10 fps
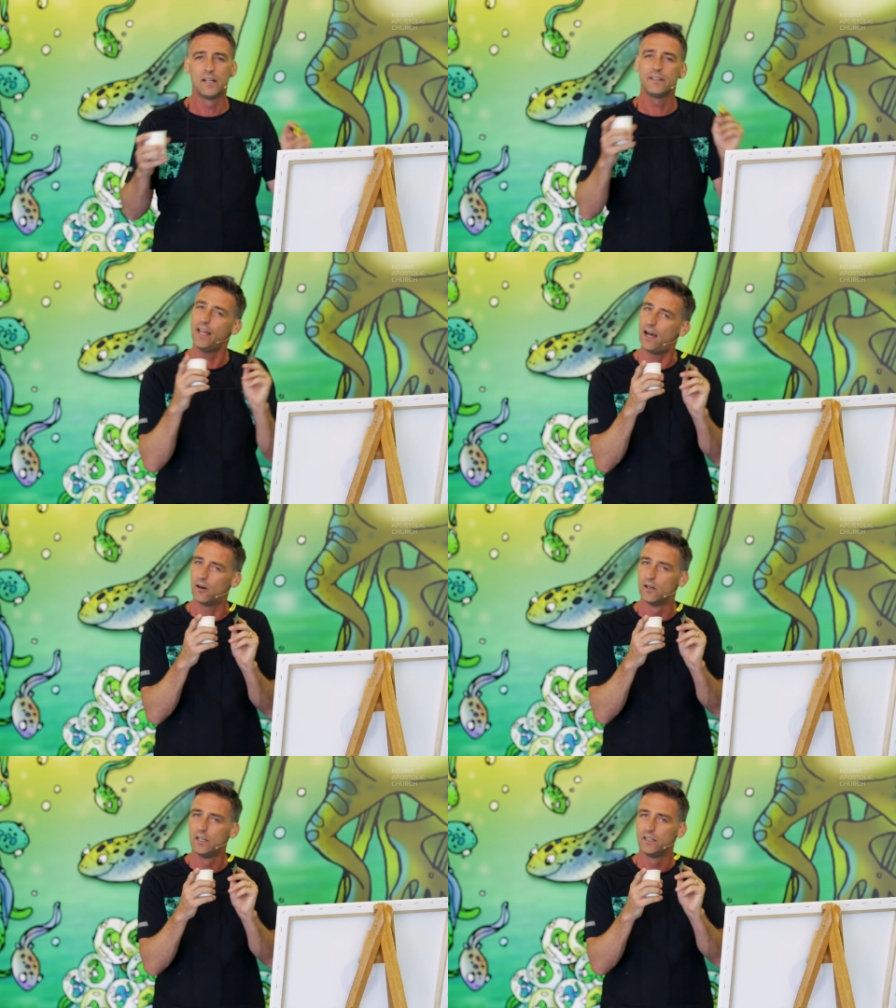
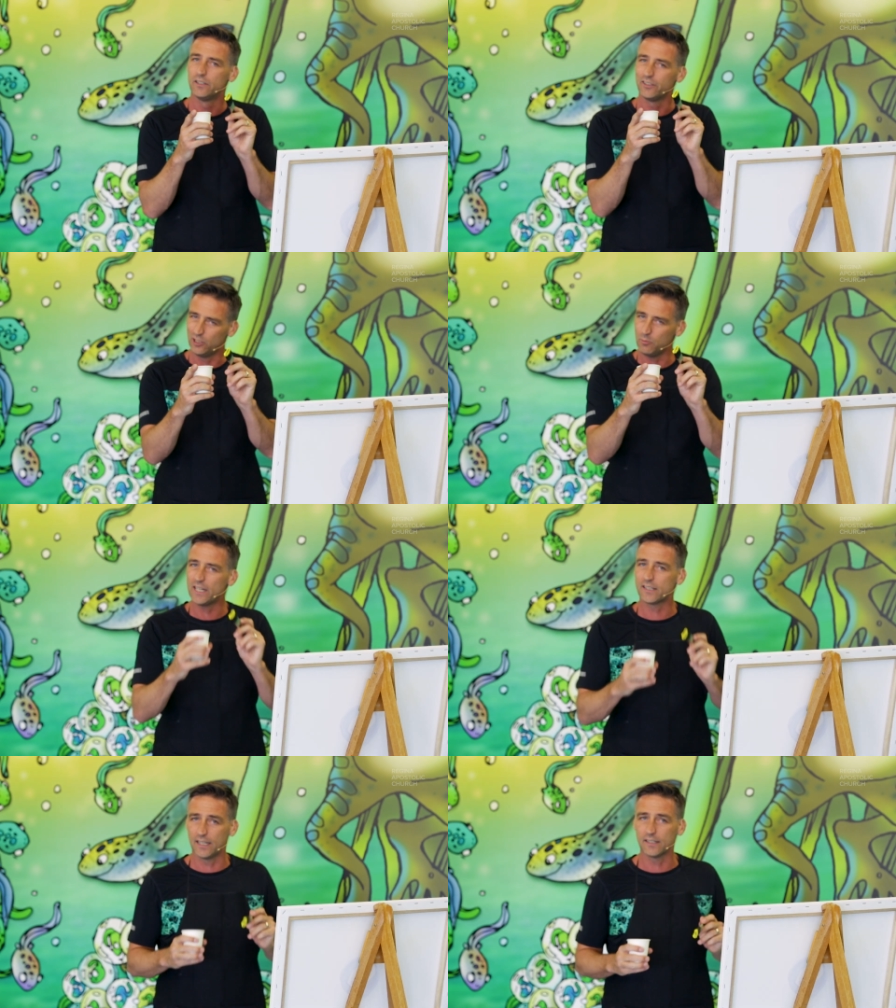Now, you
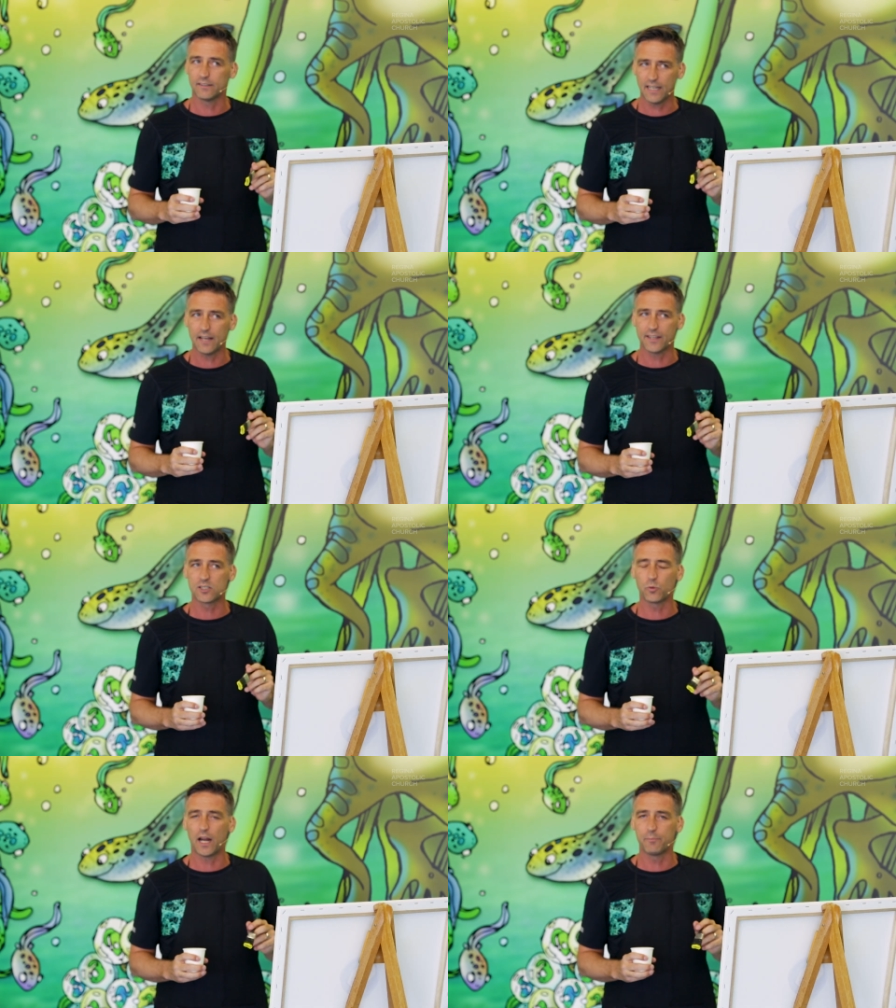might think, yeah,
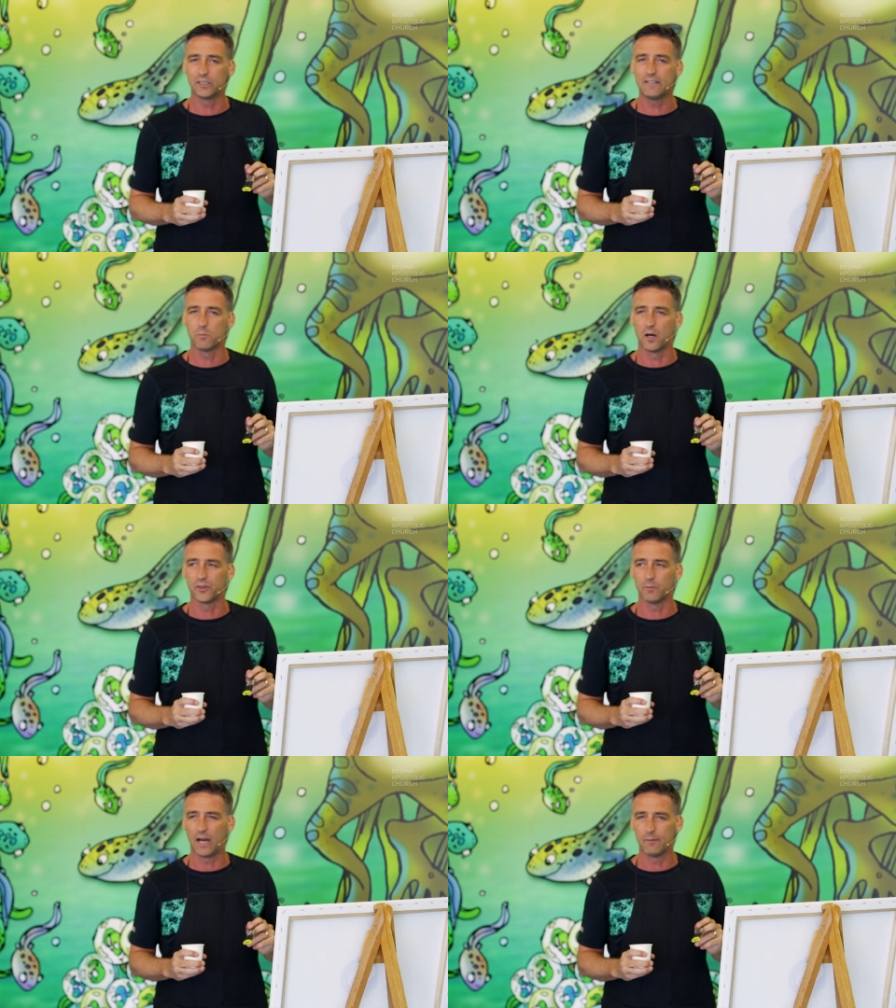that's what I believe about
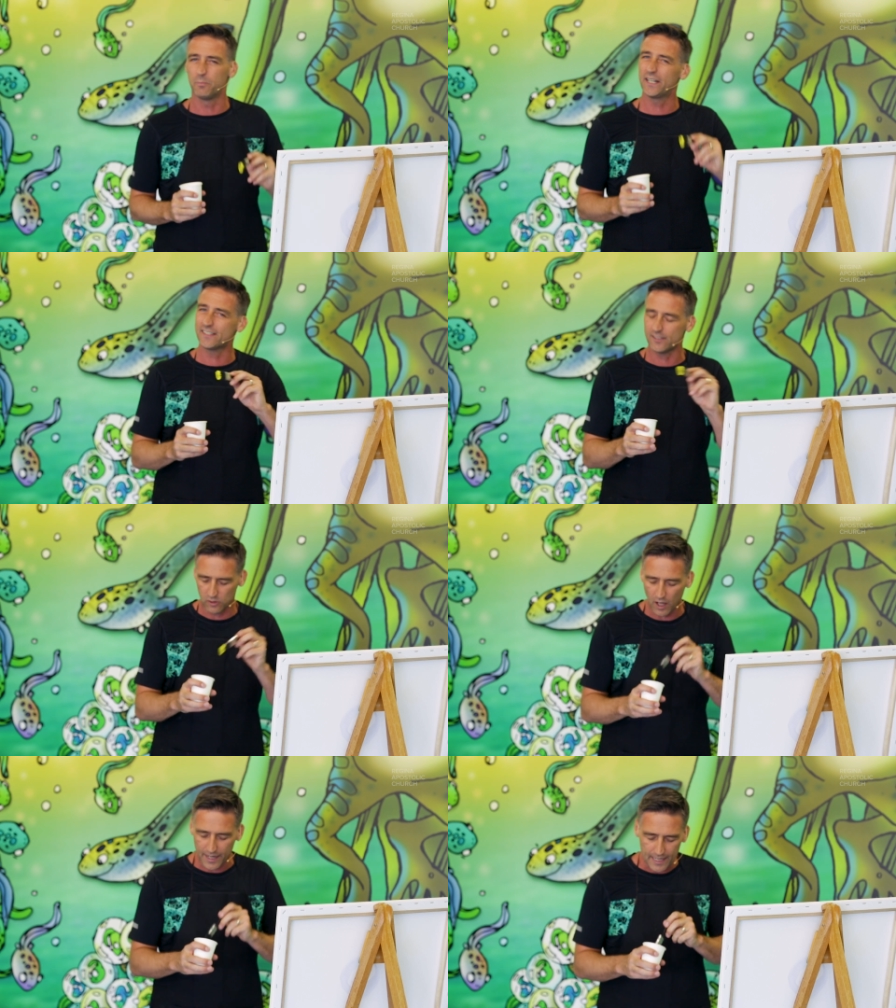the Bible, but it's
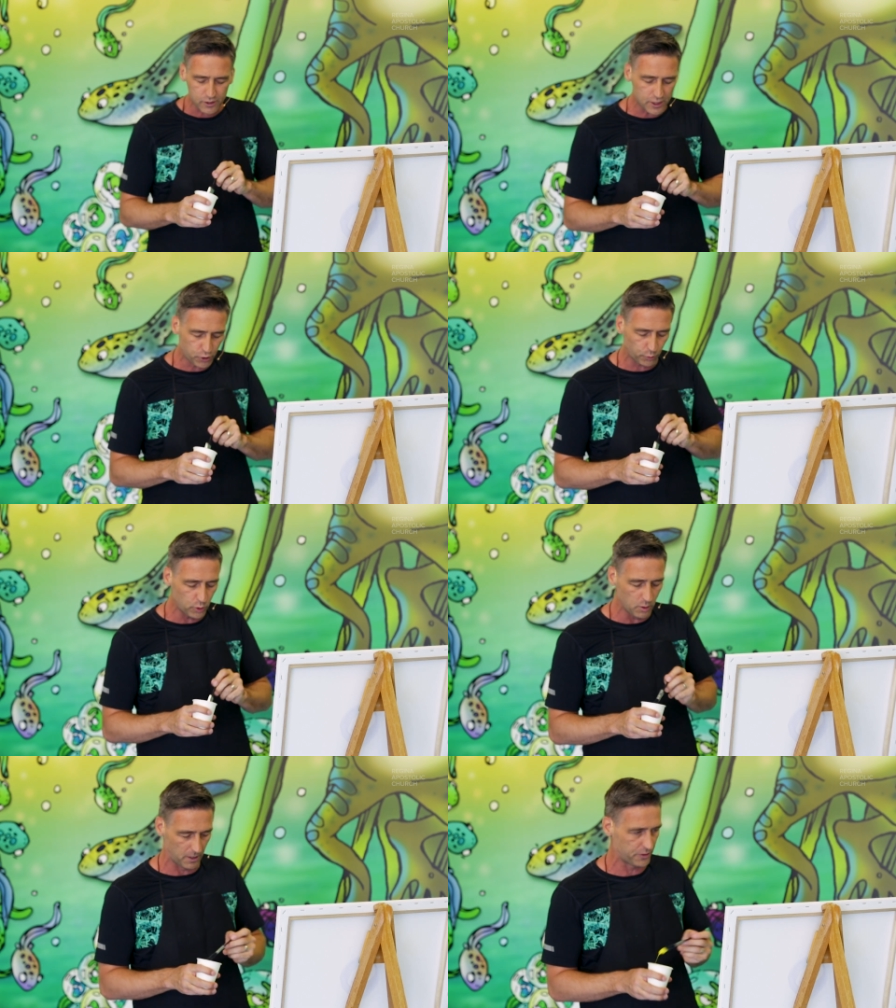not actually
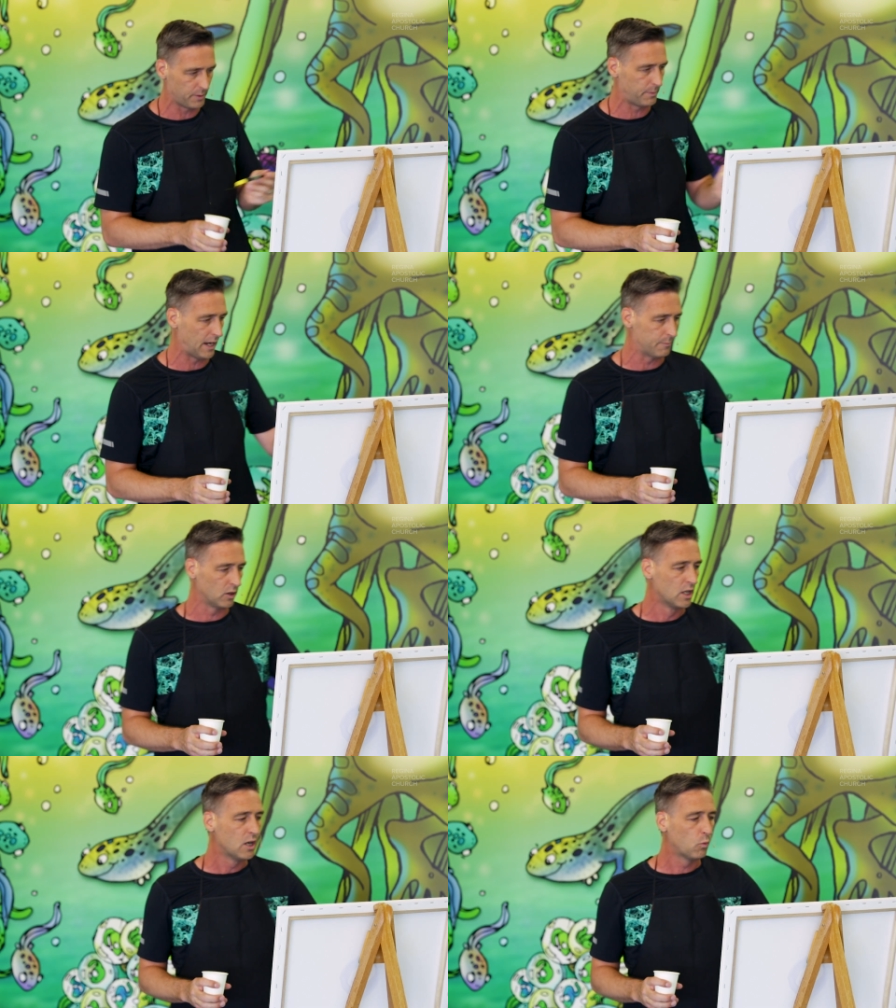true about the
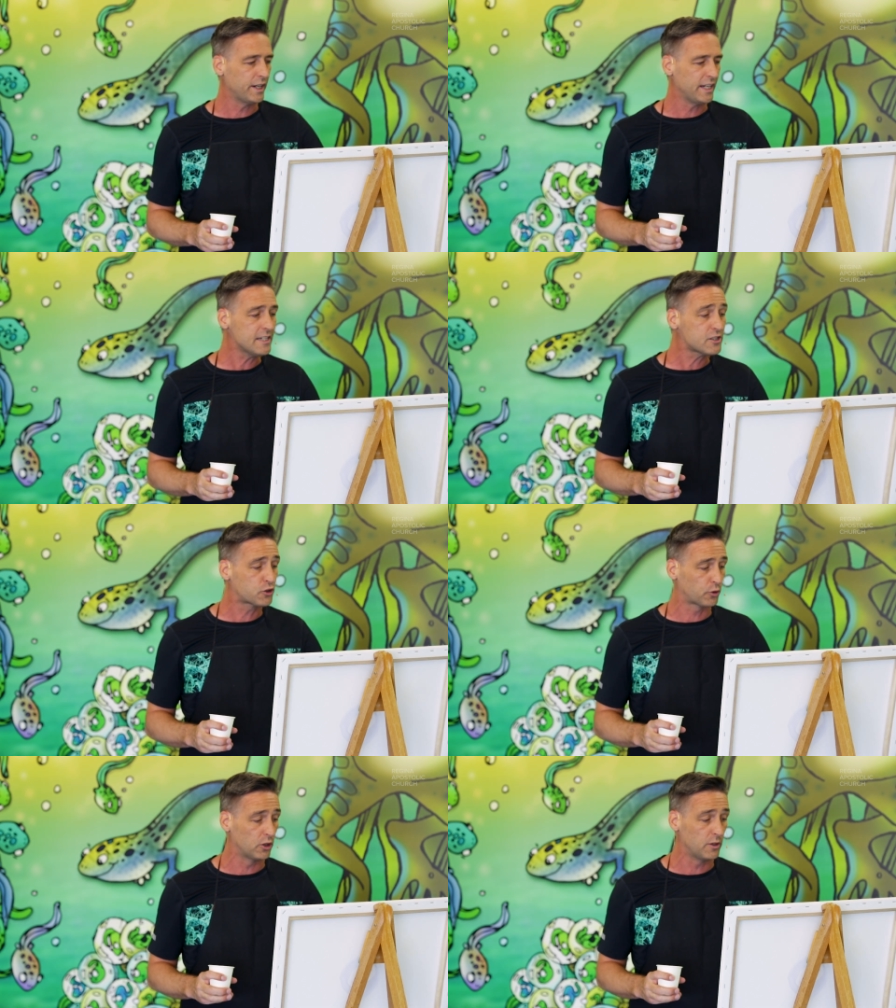Bible. What is
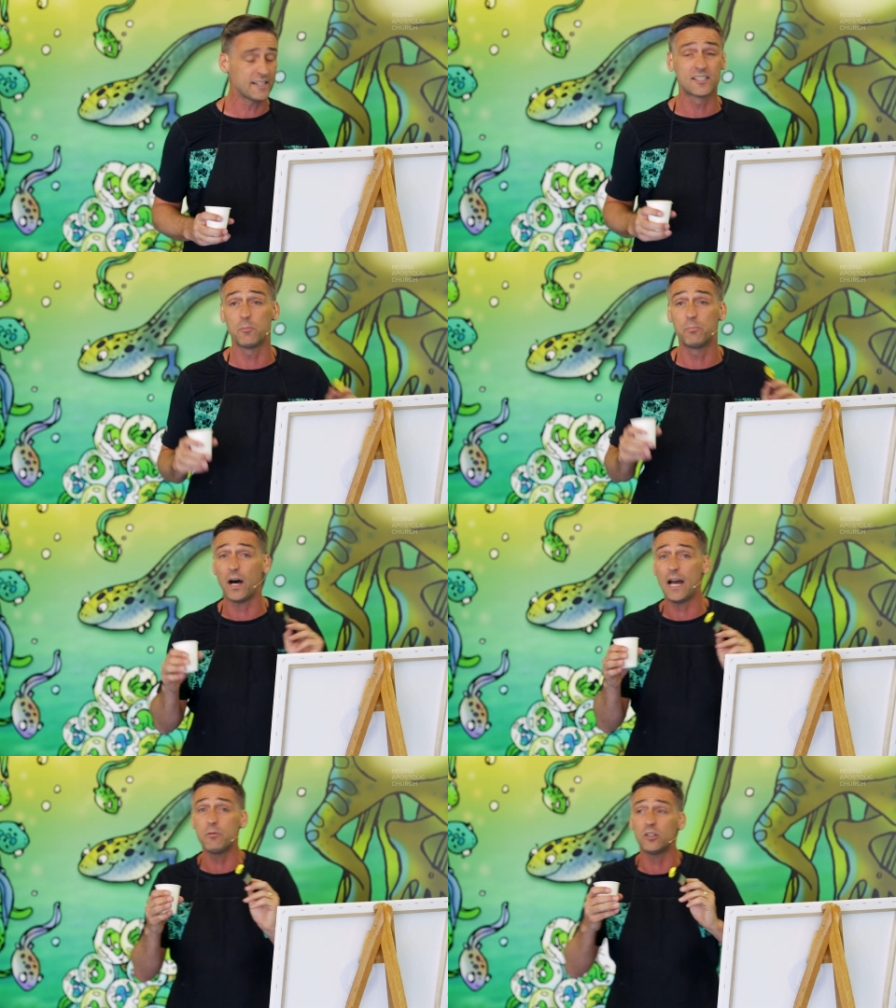true is the
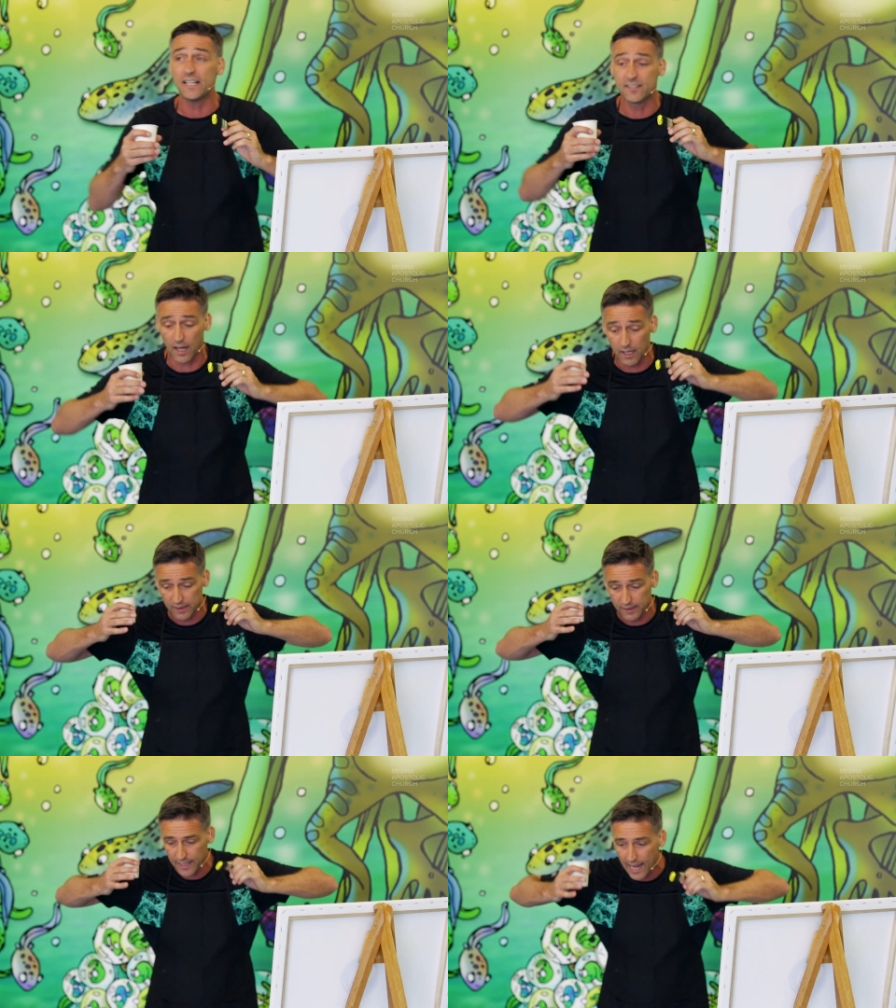Bible is a
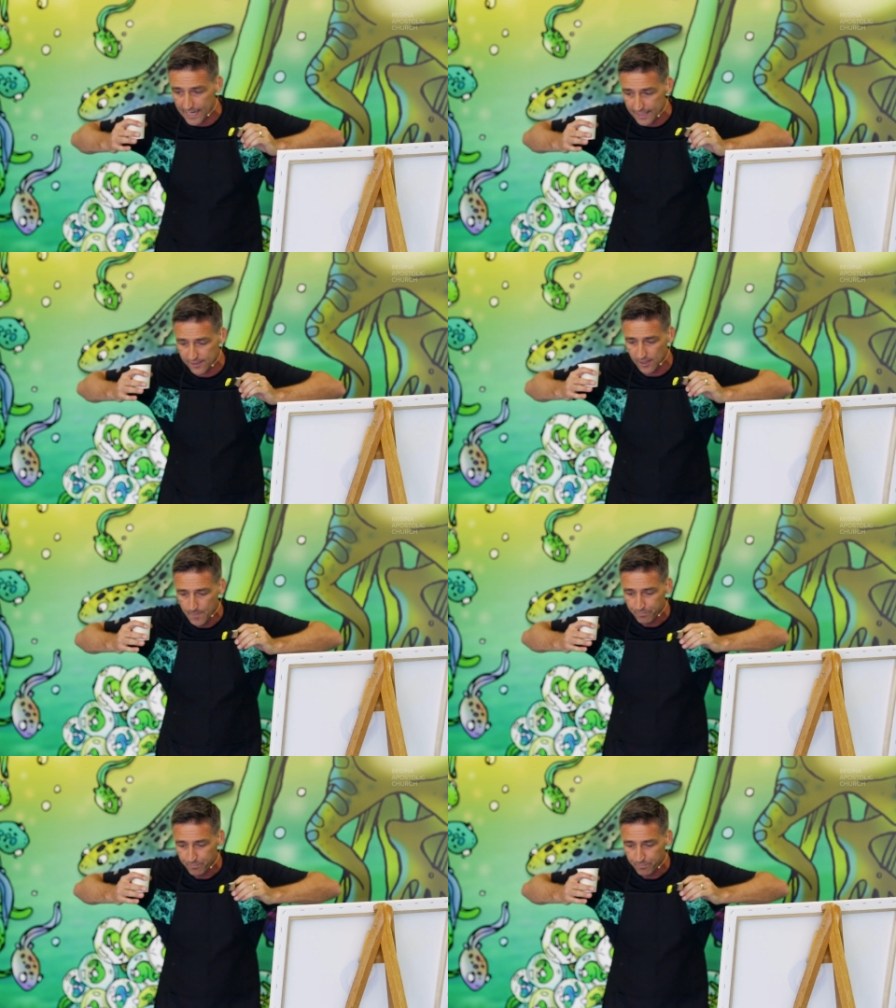light